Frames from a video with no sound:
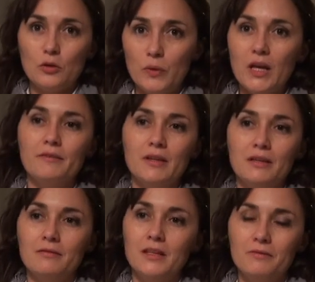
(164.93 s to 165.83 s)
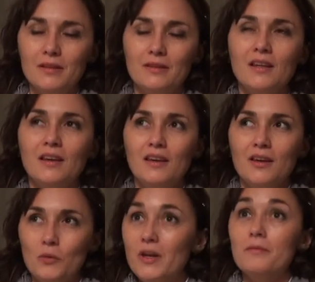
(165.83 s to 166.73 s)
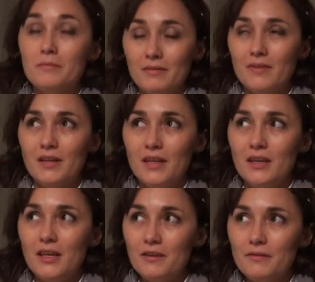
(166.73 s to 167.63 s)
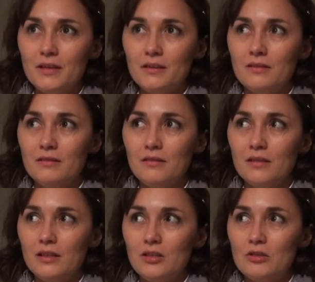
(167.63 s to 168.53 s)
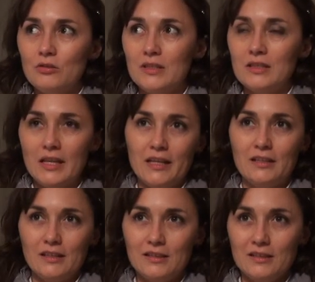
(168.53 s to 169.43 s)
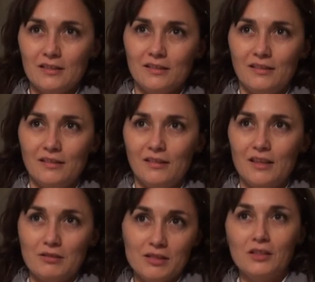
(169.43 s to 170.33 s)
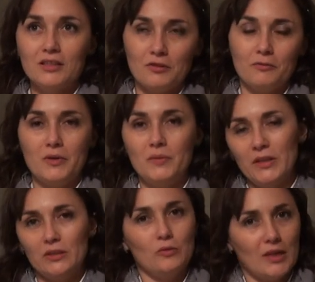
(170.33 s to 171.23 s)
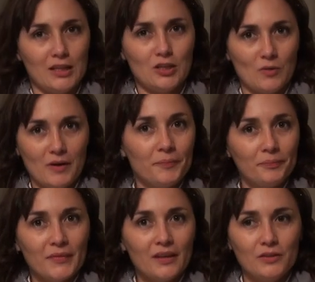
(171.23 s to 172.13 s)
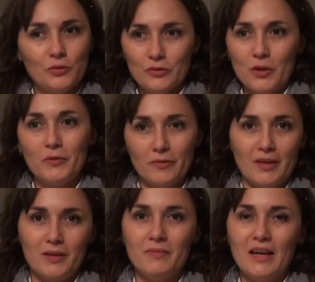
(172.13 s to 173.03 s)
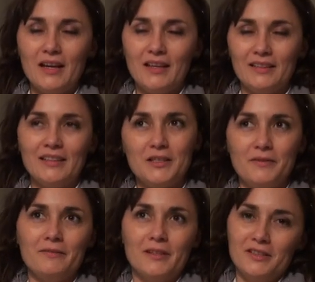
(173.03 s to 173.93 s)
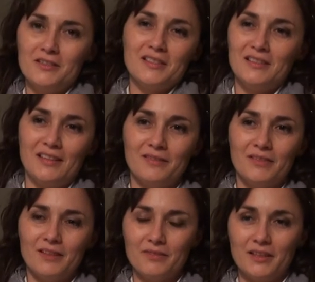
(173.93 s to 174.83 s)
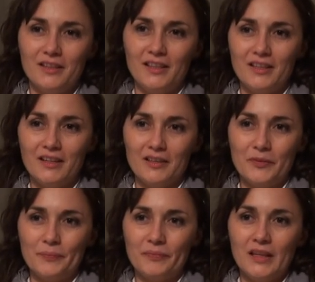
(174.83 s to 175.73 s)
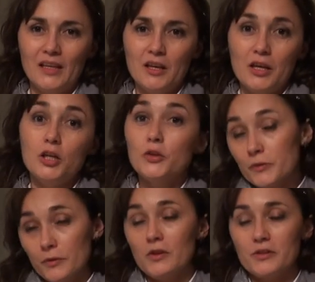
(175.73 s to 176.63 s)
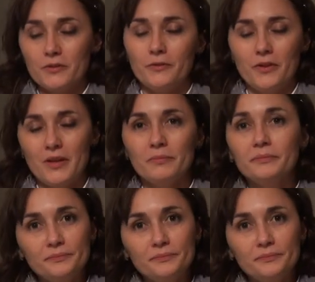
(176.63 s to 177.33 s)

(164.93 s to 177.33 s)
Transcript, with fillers: So we have even, we have even translated the results of WEAP into Quechua to some of them, and that's been very interesting and, and very um, useful also for them.